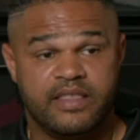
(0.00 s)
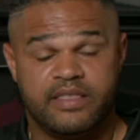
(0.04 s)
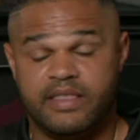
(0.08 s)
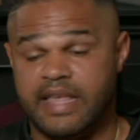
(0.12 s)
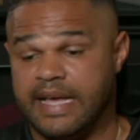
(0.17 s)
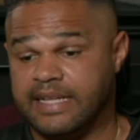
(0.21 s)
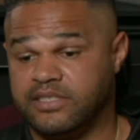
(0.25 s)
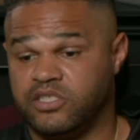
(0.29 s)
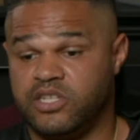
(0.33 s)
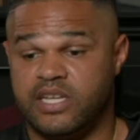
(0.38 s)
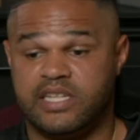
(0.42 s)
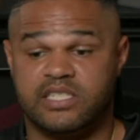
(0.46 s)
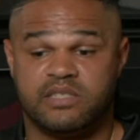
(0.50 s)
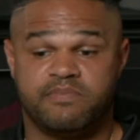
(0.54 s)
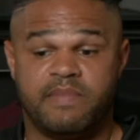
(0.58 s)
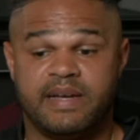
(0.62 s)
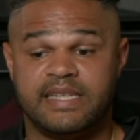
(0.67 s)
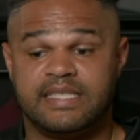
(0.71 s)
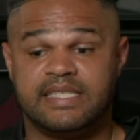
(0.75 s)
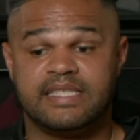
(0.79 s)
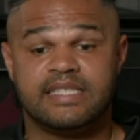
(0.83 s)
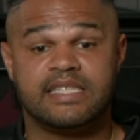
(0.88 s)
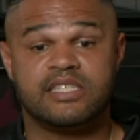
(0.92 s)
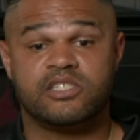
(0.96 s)
That changed
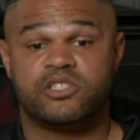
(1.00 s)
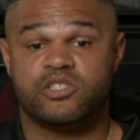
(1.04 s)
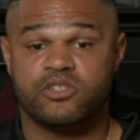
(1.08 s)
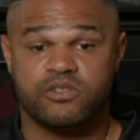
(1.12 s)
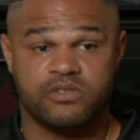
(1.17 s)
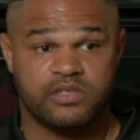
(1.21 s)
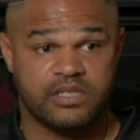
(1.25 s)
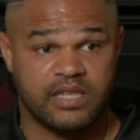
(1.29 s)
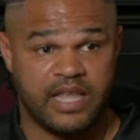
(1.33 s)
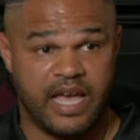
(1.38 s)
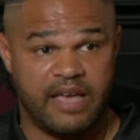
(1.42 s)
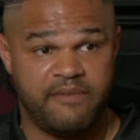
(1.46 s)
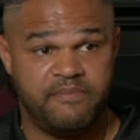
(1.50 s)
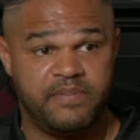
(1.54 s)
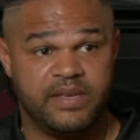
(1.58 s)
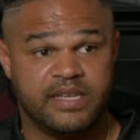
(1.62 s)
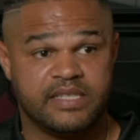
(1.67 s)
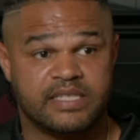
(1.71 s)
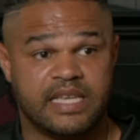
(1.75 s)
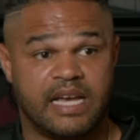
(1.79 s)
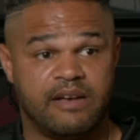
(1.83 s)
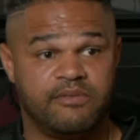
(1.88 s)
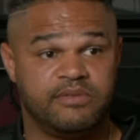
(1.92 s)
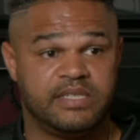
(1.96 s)
my sister's life
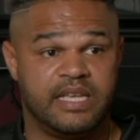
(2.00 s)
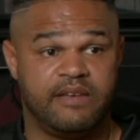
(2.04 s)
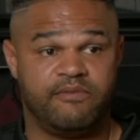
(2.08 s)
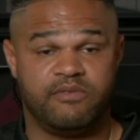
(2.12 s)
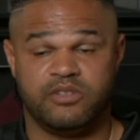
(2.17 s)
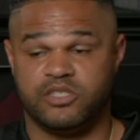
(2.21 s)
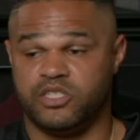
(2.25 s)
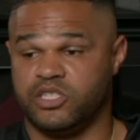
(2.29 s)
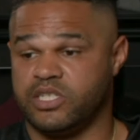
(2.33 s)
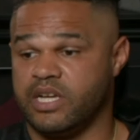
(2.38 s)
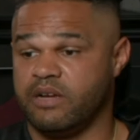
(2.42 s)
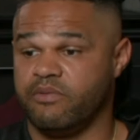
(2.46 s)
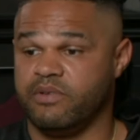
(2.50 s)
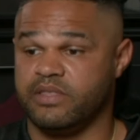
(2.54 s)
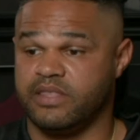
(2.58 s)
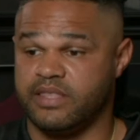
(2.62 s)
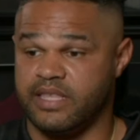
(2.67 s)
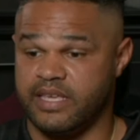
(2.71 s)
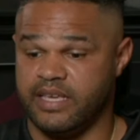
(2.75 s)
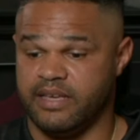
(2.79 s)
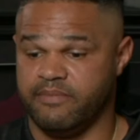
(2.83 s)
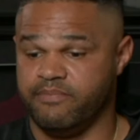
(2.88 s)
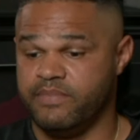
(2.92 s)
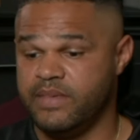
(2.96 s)
because I was able to share
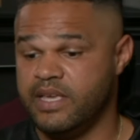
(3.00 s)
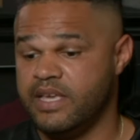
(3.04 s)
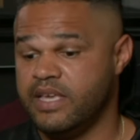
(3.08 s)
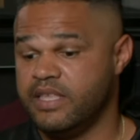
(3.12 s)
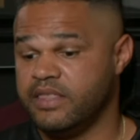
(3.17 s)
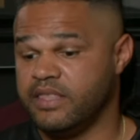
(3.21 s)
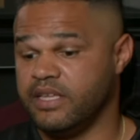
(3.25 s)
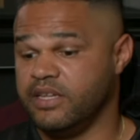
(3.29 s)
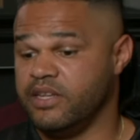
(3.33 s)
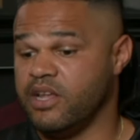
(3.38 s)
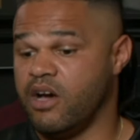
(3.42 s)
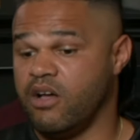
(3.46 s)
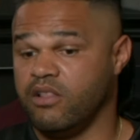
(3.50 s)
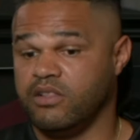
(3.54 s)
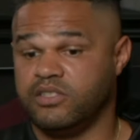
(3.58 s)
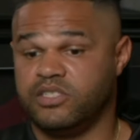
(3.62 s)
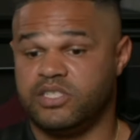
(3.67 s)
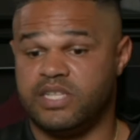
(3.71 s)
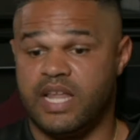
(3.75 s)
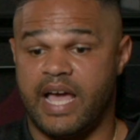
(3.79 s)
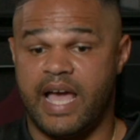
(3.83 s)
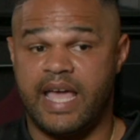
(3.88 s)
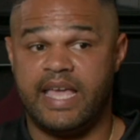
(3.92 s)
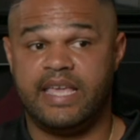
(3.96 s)
with them the
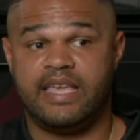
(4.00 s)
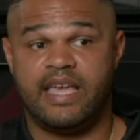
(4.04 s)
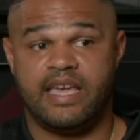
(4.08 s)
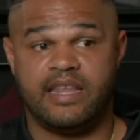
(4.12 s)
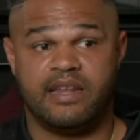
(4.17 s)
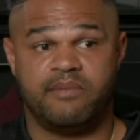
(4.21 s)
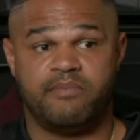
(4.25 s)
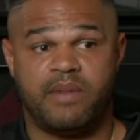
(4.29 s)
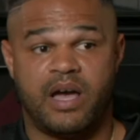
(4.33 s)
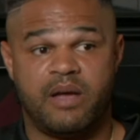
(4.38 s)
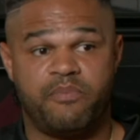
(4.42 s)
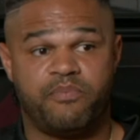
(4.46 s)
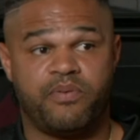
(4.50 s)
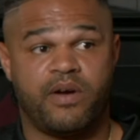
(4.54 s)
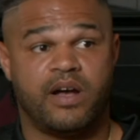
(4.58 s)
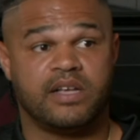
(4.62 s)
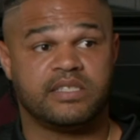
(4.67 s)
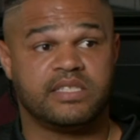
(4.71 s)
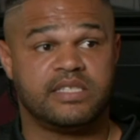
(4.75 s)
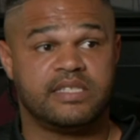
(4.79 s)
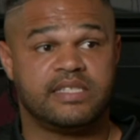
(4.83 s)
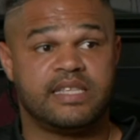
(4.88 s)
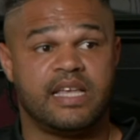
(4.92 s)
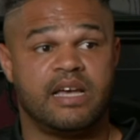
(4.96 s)
knowledge that I gained in my
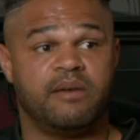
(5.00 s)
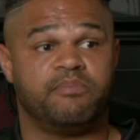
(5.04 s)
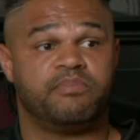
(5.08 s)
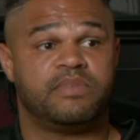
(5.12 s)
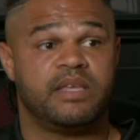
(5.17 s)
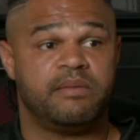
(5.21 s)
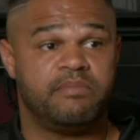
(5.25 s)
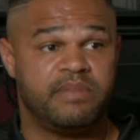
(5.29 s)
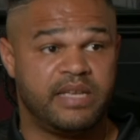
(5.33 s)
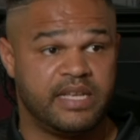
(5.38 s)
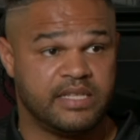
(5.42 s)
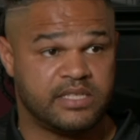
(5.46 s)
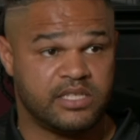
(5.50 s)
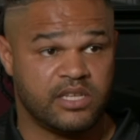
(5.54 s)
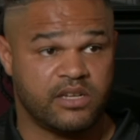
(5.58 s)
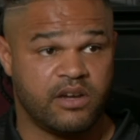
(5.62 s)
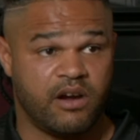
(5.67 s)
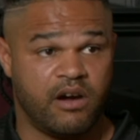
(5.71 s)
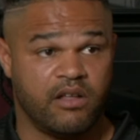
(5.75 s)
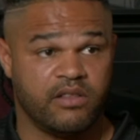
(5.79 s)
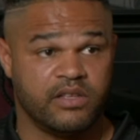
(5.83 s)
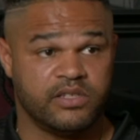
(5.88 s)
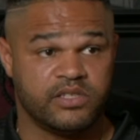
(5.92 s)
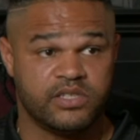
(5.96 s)
process to help them get to
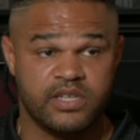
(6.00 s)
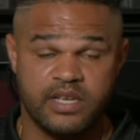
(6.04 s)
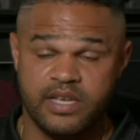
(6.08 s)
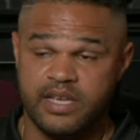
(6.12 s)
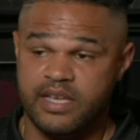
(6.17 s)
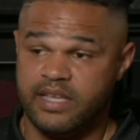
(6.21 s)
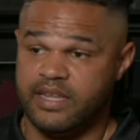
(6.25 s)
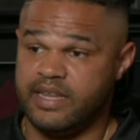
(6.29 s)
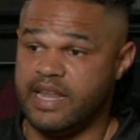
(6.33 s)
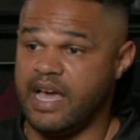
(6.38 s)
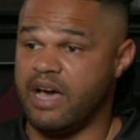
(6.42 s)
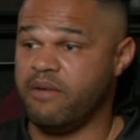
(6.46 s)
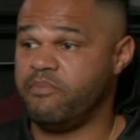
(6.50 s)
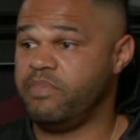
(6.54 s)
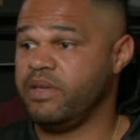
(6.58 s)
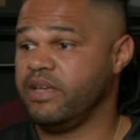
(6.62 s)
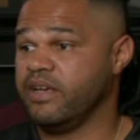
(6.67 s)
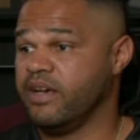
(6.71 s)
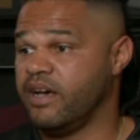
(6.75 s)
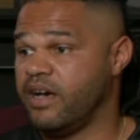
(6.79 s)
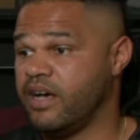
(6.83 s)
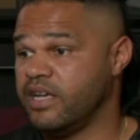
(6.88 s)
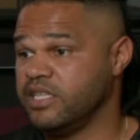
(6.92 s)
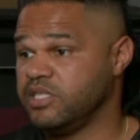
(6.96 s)
college. Now
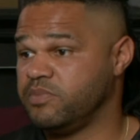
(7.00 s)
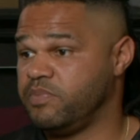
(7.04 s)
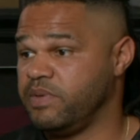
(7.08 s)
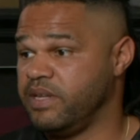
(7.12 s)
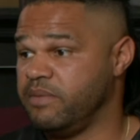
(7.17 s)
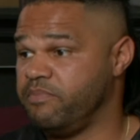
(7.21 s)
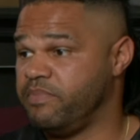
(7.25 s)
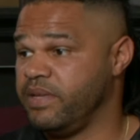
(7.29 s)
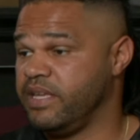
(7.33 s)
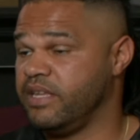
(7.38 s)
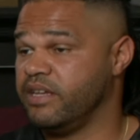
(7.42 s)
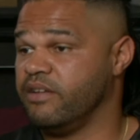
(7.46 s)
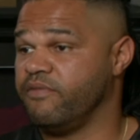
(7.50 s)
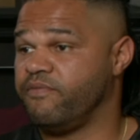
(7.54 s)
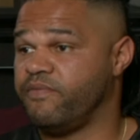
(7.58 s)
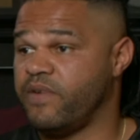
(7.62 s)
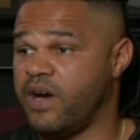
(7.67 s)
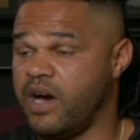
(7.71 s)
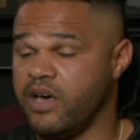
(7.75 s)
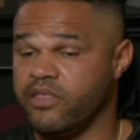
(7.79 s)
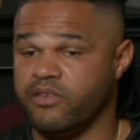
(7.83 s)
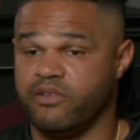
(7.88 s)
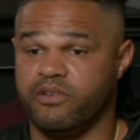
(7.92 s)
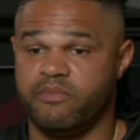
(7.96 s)
being a husband and being a
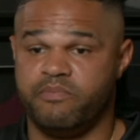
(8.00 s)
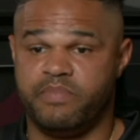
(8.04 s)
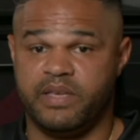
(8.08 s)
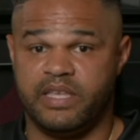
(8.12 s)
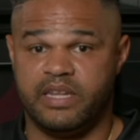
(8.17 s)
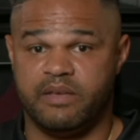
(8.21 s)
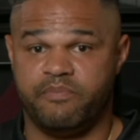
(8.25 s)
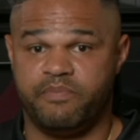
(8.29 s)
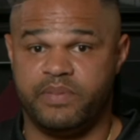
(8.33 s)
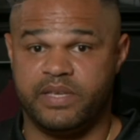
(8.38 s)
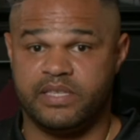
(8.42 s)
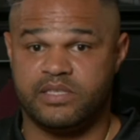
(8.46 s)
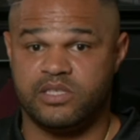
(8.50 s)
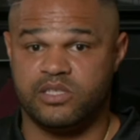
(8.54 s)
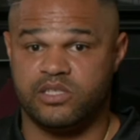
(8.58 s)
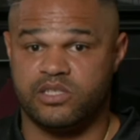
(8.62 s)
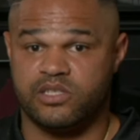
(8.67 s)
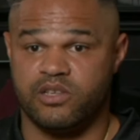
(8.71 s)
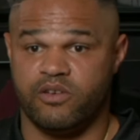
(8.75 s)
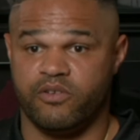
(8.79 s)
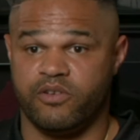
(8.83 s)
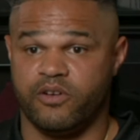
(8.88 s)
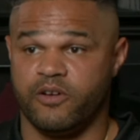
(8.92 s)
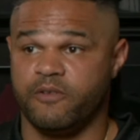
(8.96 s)
father and being a
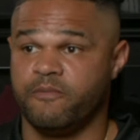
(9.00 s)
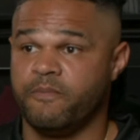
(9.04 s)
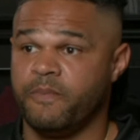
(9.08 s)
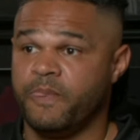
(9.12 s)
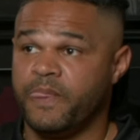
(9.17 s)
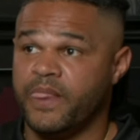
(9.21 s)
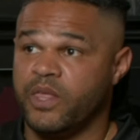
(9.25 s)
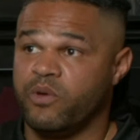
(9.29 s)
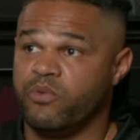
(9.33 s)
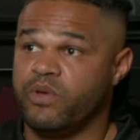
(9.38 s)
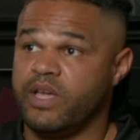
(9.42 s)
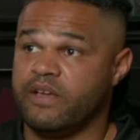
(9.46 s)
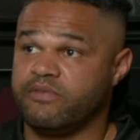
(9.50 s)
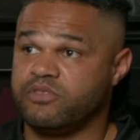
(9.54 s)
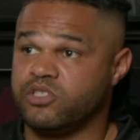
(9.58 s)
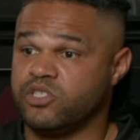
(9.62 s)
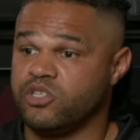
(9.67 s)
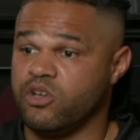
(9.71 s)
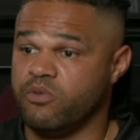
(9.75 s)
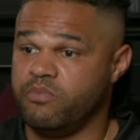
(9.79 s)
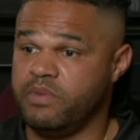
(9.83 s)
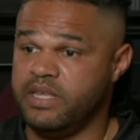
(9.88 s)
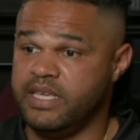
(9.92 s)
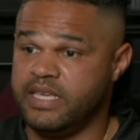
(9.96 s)
business owner, we have
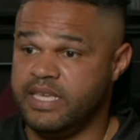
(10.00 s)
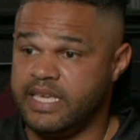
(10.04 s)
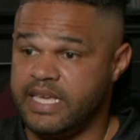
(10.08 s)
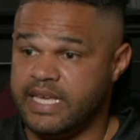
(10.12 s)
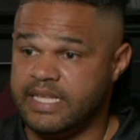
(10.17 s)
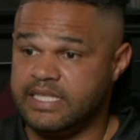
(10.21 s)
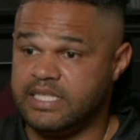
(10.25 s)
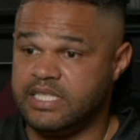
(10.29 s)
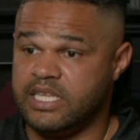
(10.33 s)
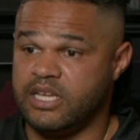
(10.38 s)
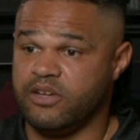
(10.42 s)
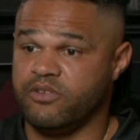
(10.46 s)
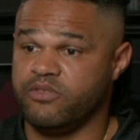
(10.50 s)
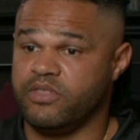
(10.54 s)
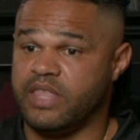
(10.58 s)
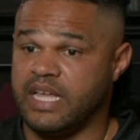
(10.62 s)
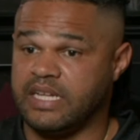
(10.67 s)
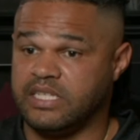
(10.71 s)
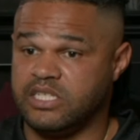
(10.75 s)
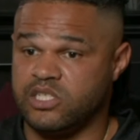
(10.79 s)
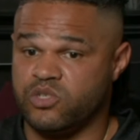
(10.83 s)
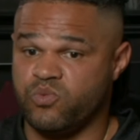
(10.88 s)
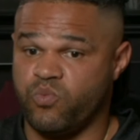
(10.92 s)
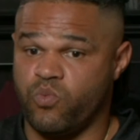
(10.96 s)
so many kids here
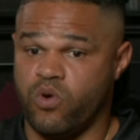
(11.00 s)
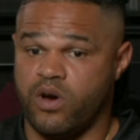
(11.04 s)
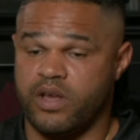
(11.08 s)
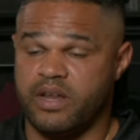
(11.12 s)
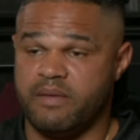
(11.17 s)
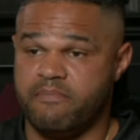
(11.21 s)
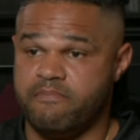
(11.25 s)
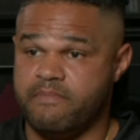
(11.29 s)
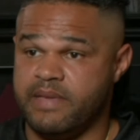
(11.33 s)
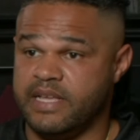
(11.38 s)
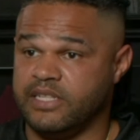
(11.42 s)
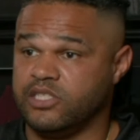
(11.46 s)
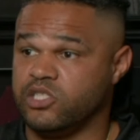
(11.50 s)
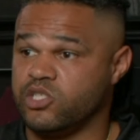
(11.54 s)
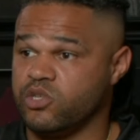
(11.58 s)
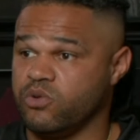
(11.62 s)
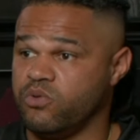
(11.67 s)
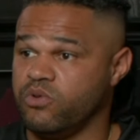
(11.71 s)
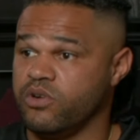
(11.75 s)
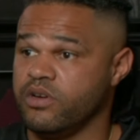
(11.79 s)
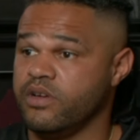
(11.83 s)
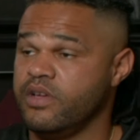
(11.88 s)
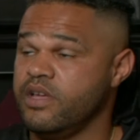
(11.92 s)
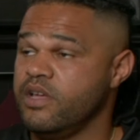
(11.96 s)
that just want a
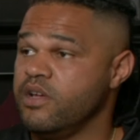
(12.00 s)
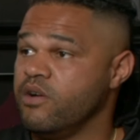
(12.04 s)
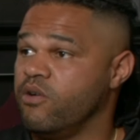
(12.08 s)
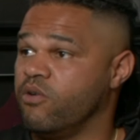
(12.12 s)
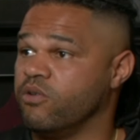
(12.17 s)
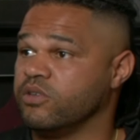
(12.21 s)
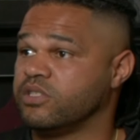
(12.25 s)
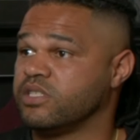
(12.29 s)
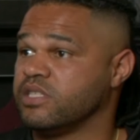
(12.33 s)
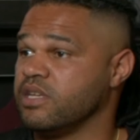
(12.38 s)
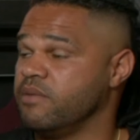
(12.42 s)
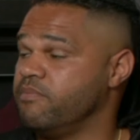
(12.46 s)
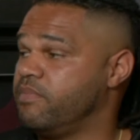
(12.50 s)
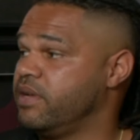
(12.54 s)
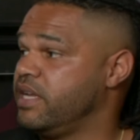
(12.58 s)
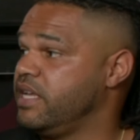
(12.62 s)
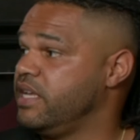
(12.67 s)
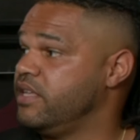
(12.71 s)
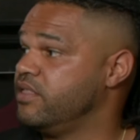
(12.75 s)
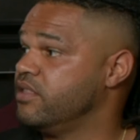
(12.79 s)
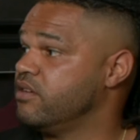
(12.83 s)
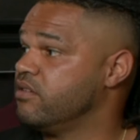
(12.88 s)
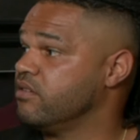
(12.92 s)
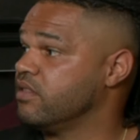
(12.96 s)
mentor or
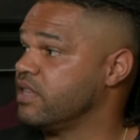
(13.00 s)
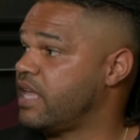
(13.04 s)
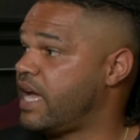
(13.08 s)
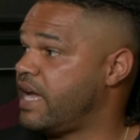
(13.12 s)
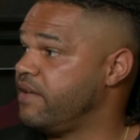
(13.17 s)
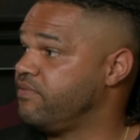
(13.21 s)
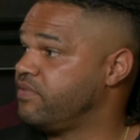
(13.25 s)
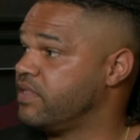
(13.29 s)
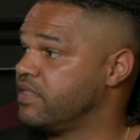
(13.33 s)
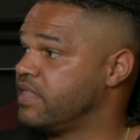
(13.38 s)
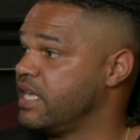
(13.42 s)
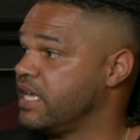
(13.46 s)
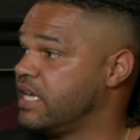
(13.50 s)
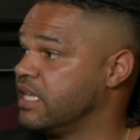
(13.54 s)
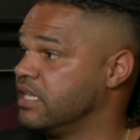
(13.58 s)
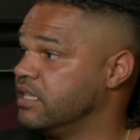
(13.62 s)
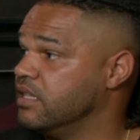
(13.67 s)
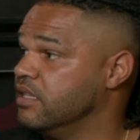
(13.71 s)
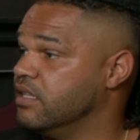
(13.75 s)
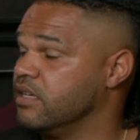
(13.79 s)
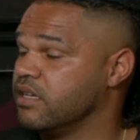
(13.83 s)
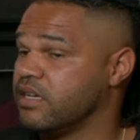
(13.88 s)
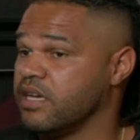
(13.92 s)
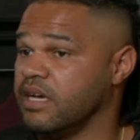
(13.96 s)
somebody in their life that they can
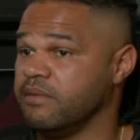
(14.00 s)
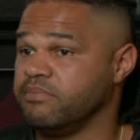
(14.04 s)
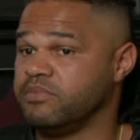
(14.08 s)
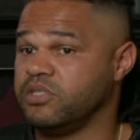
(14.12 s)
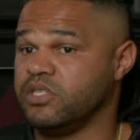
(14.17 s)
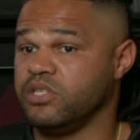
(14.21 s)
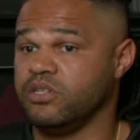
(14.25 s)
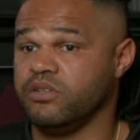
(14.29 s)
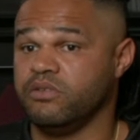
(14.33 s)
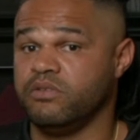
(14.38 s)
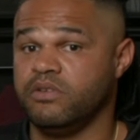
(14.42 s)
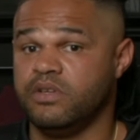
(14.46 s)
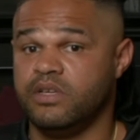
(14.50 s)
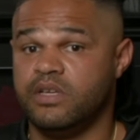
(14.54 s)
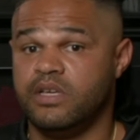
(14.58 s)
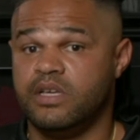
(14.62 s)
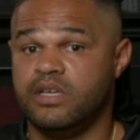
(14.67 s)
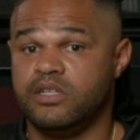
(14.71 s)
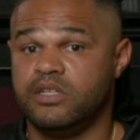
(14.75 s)
look up to